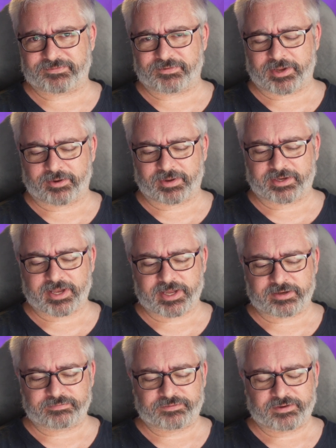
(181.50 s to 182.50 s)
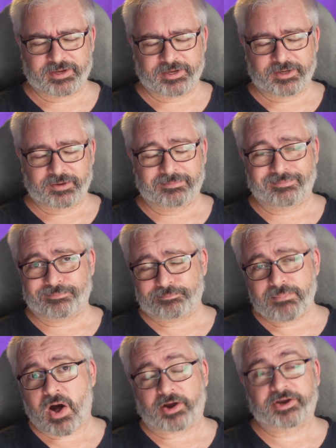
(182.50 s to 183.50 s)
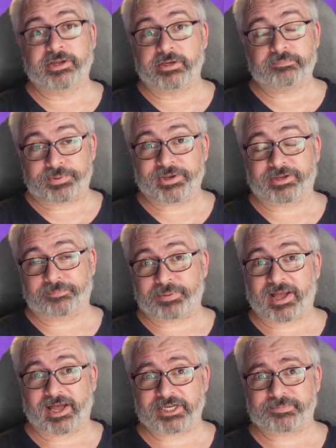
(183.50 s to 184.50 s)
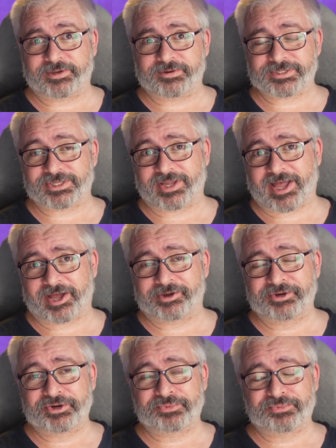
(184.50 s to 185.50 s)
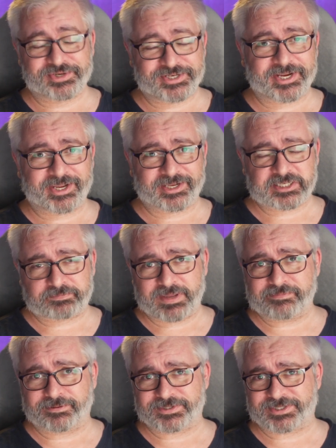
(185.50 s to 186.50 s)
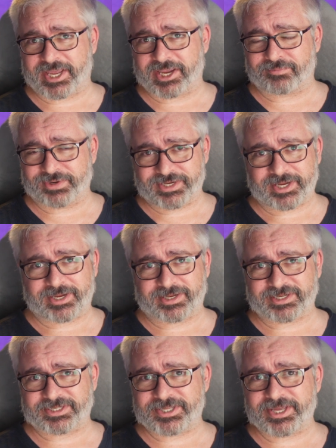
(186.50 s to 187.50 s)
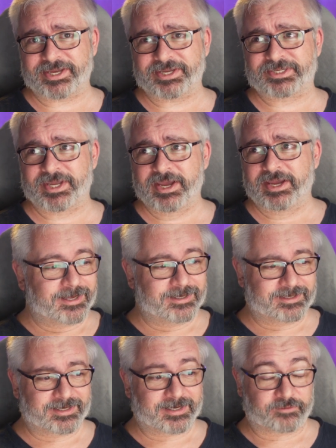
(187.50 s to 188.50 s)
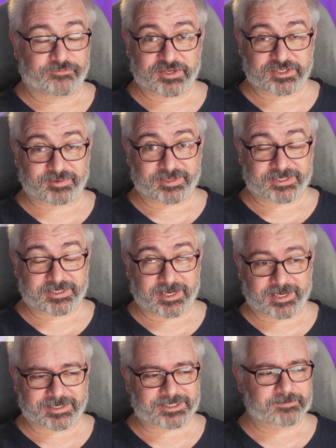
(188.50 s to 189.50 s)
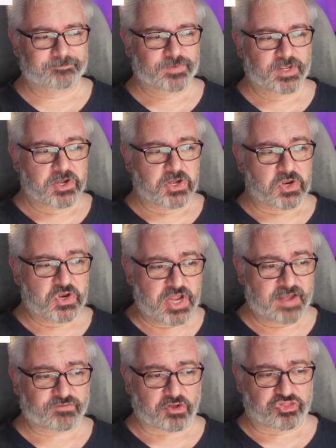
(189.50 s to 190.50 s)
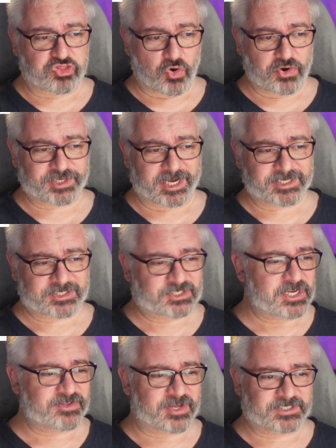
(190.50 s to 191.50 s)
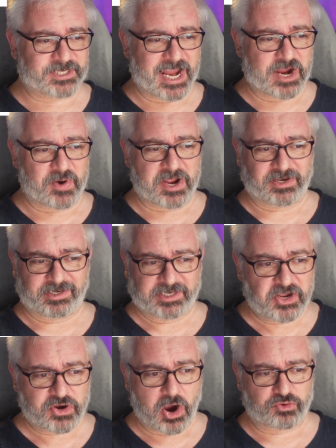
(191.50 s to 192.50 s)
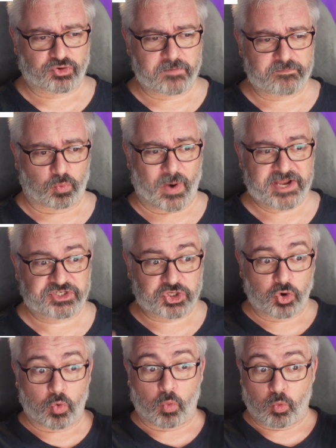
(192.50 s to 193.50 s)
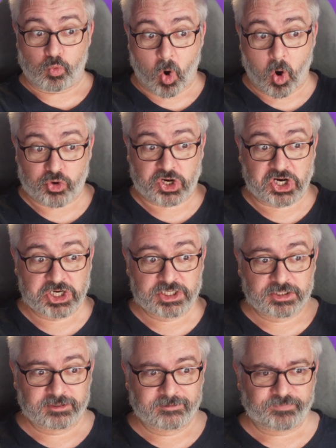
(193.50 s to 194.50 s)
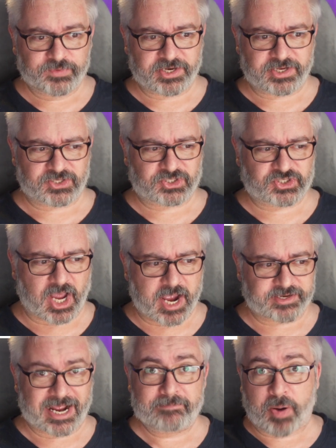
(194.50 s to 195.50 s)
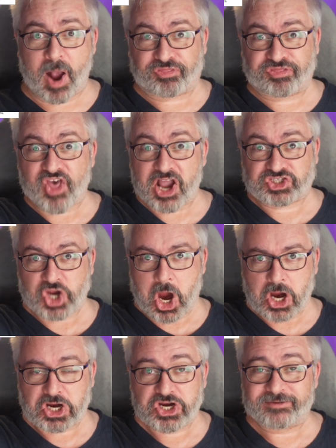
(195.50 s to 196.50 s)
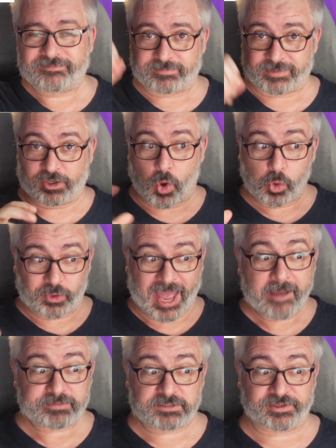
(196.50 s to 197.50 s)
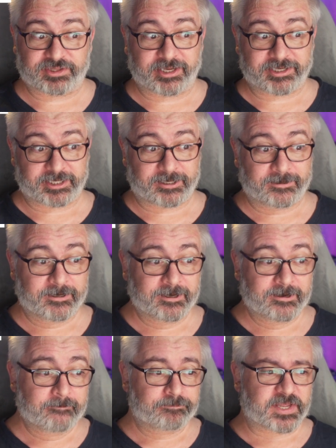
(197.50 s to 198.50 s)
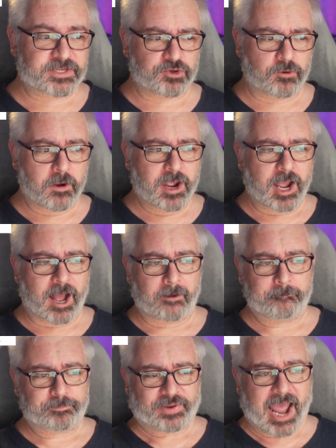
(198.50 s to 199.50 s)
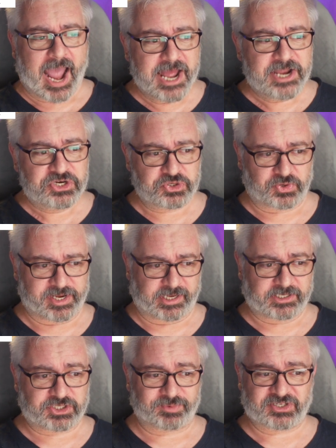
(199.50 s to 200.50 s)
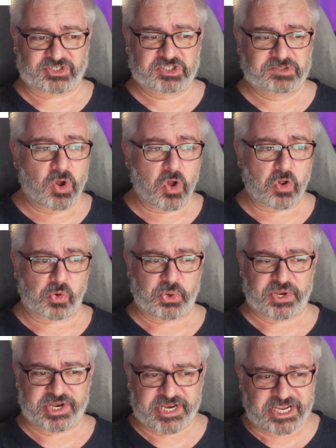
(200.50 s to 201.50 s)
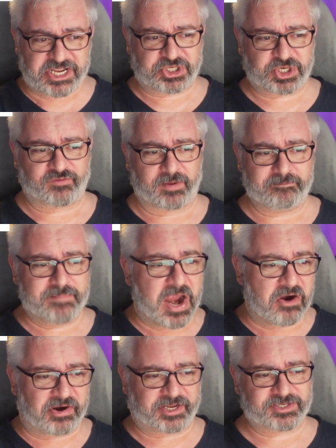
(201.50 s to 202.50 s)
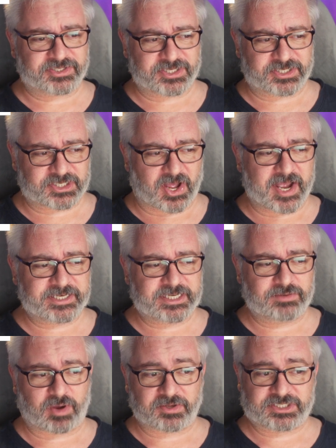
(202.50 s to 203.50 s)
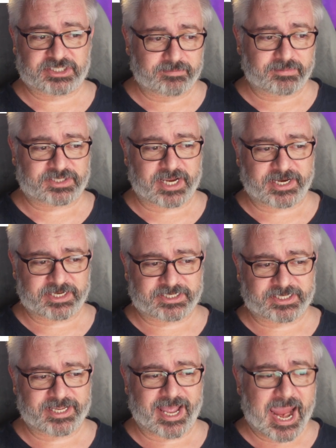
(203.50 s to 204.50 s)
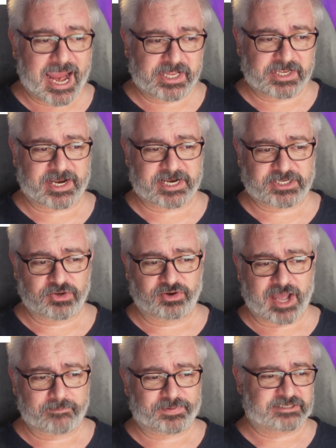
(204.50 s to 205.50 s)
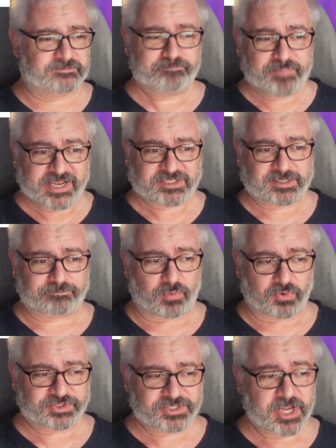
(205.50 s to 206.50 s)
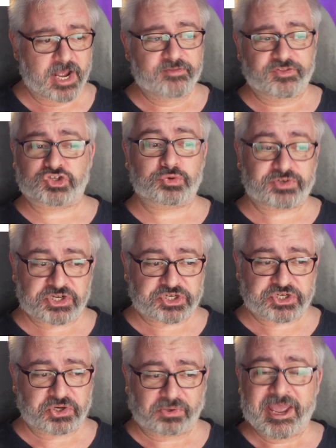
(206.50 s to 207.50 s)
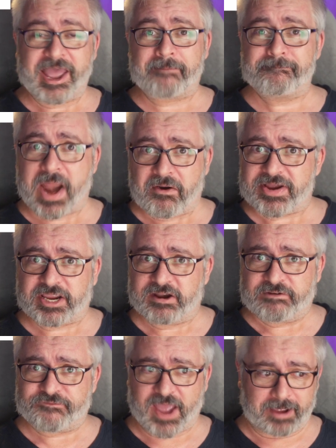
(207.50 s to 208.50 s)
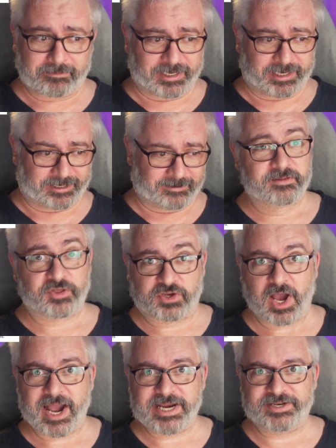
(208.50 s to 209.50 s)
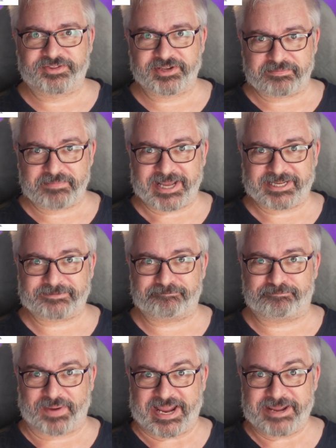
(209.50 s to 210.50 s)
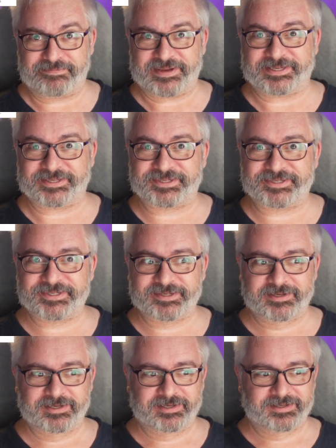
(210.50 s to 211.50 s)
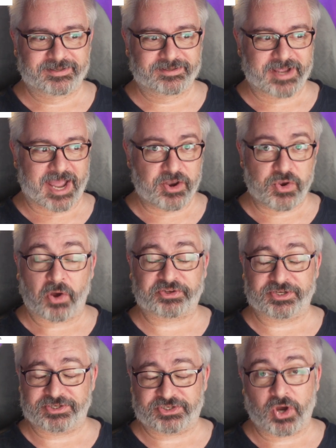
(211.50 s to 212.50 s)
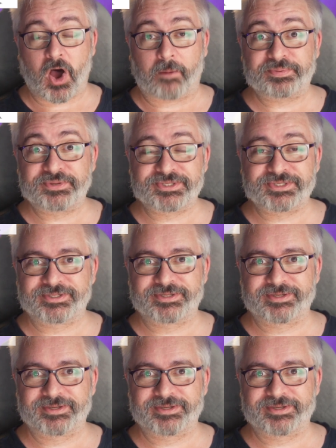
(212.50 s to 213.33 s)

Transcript: video and kind of mock and pick apart because they are ridiculous people saying ridiculous things. First one starts. Never thought I'd see the day when LEGO Group went woke. It is sad and pathetic, in all caps pathetic, that you are pandering to a small niche of American society while simultaneously alienating your company's biggest supporters, the traditional American family. The kind that makes babies, not adopts.